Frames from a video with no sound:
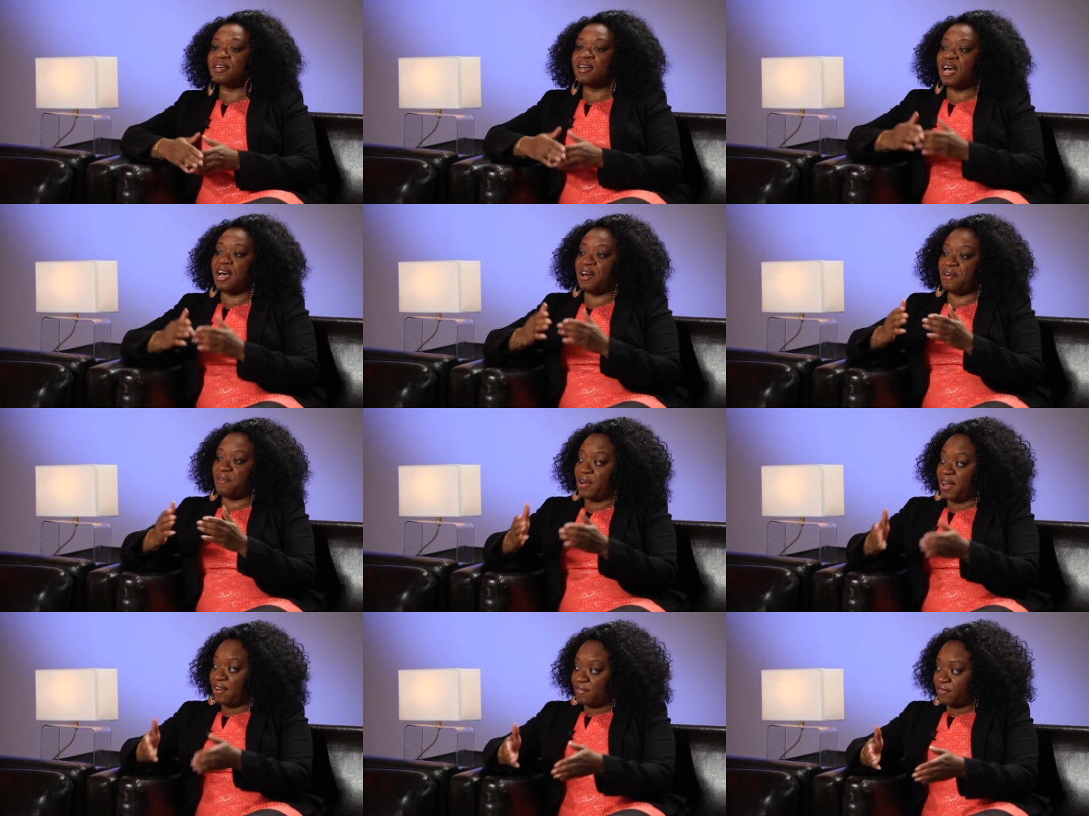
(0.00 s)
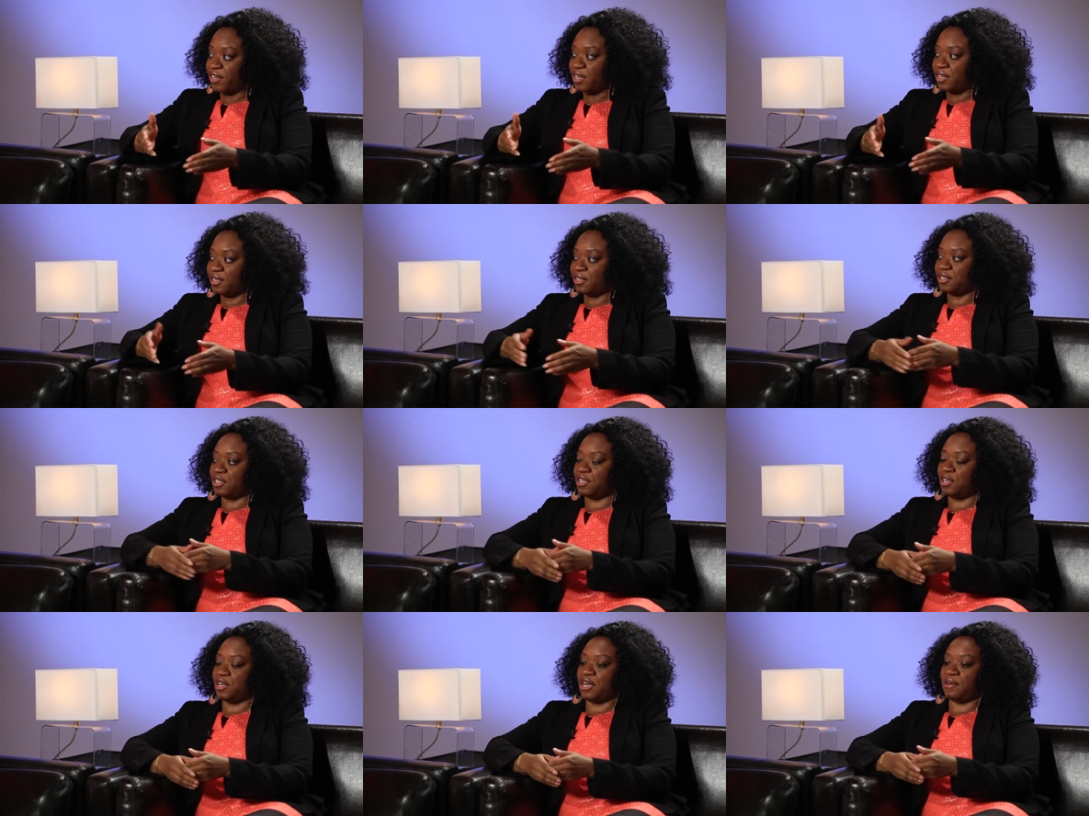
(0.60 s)
However,
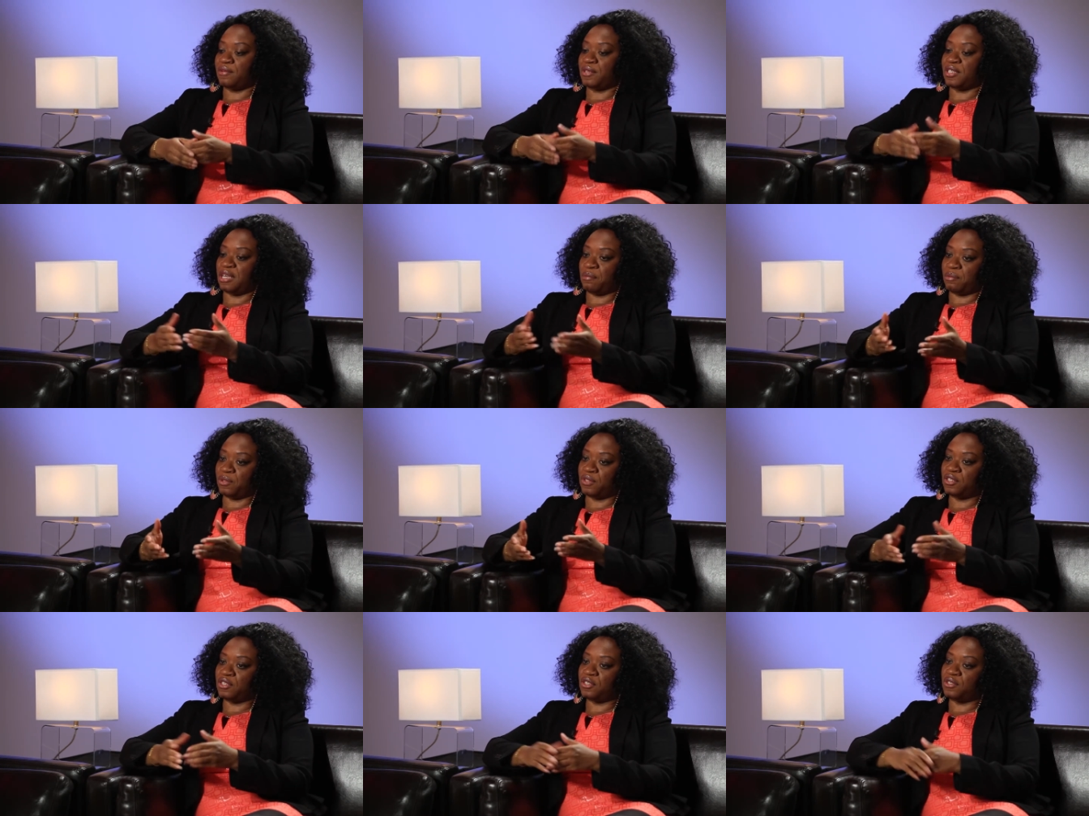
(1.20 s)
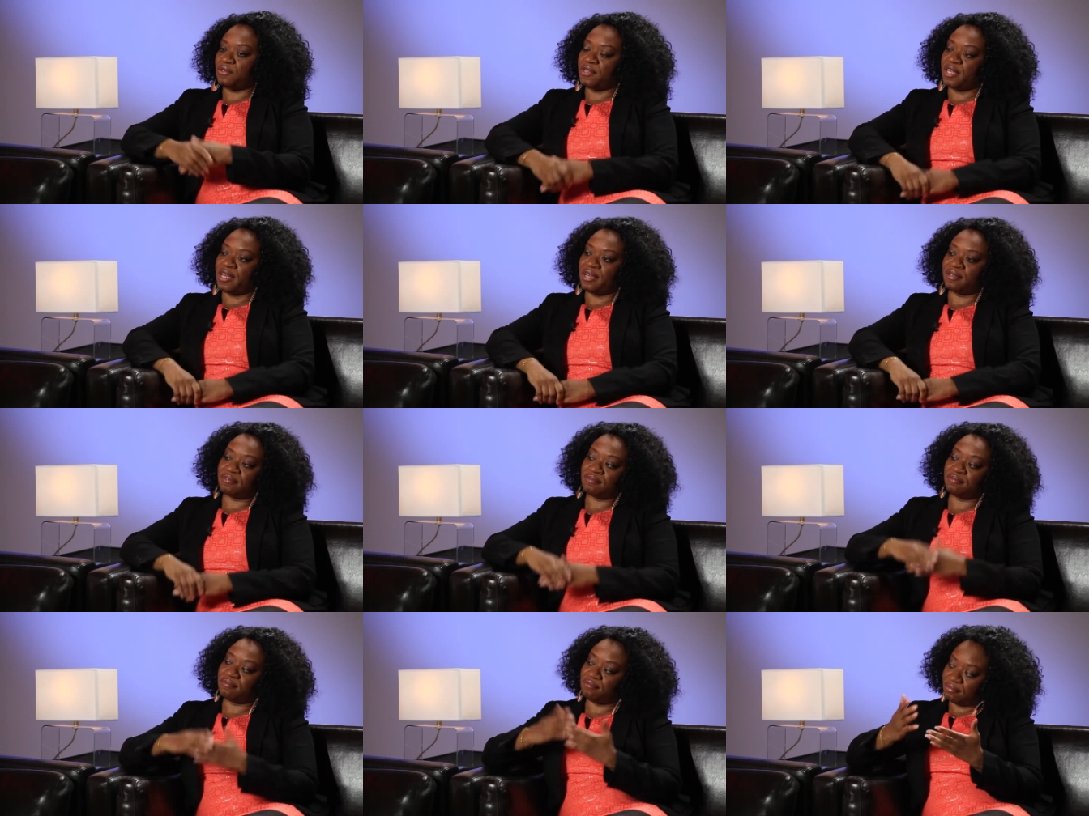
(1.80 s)
I was able to do
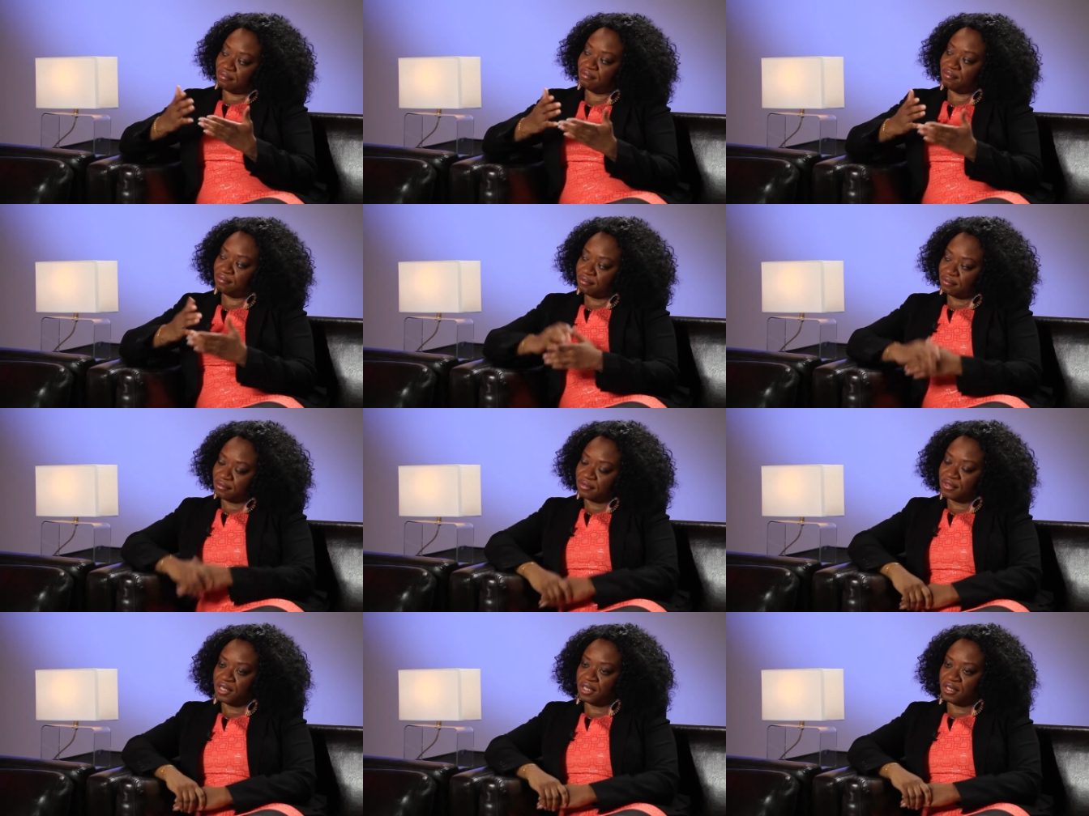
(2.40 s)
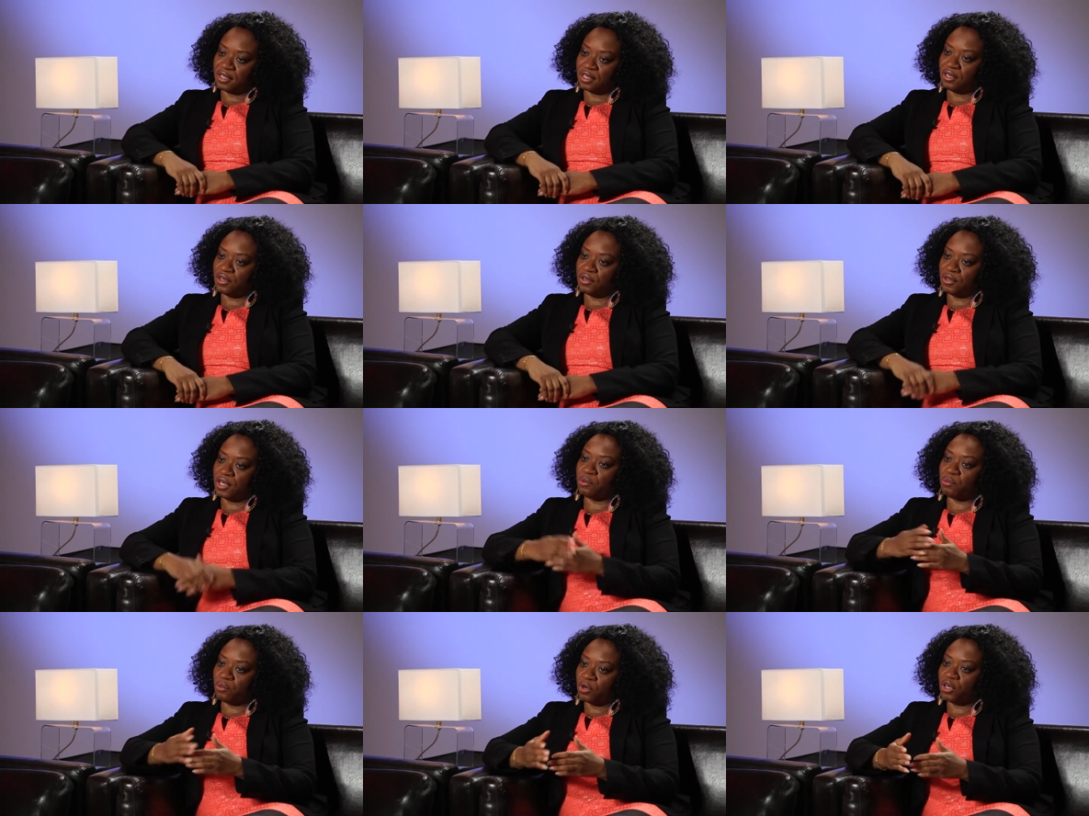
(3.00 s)
that, and
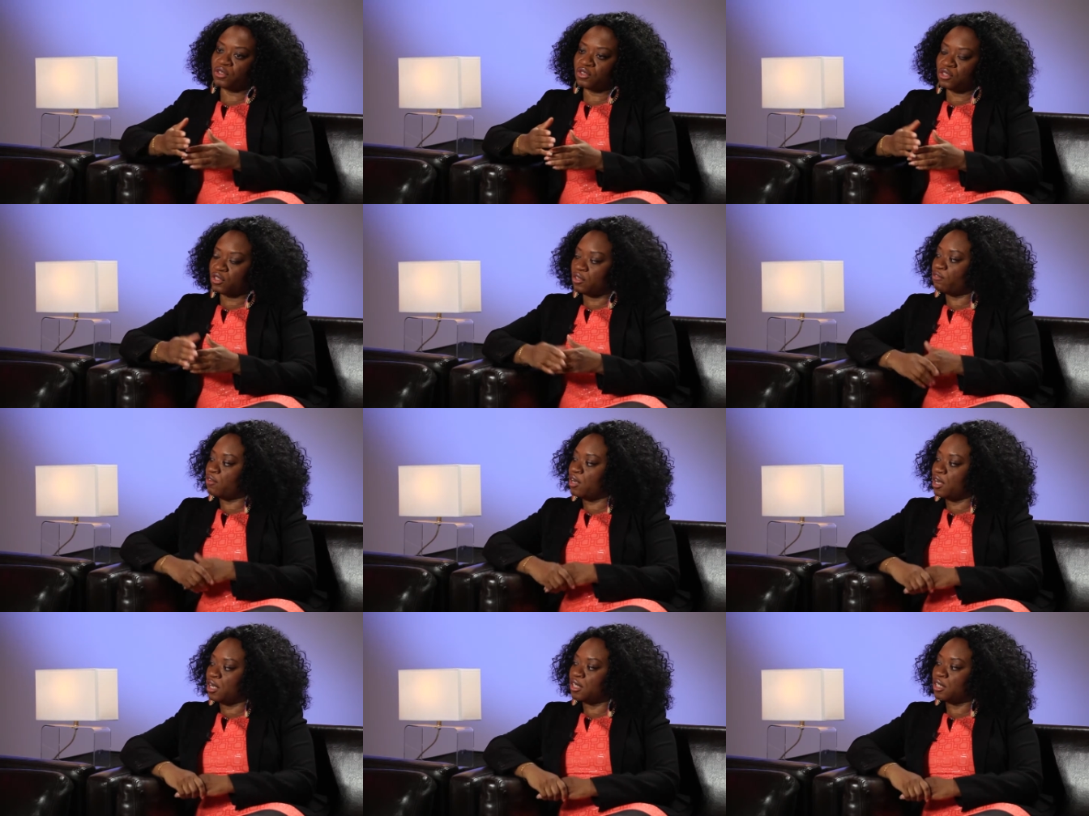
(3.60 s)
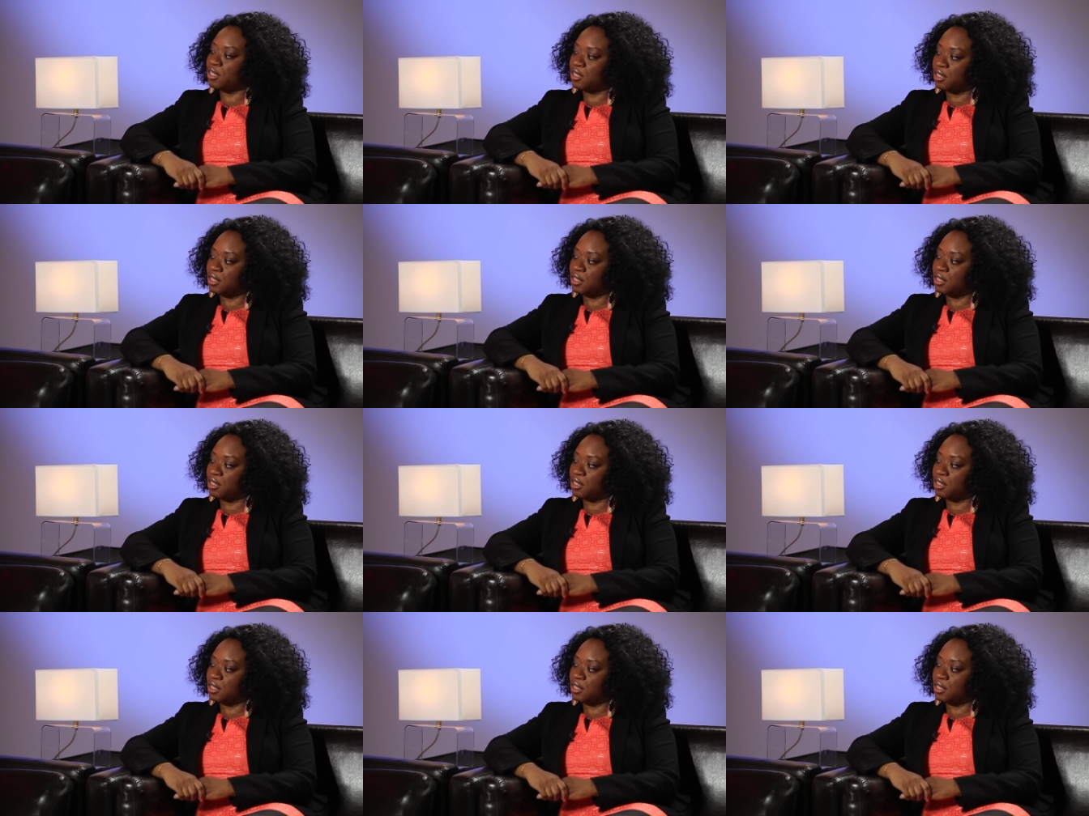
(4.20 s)
it worked so far.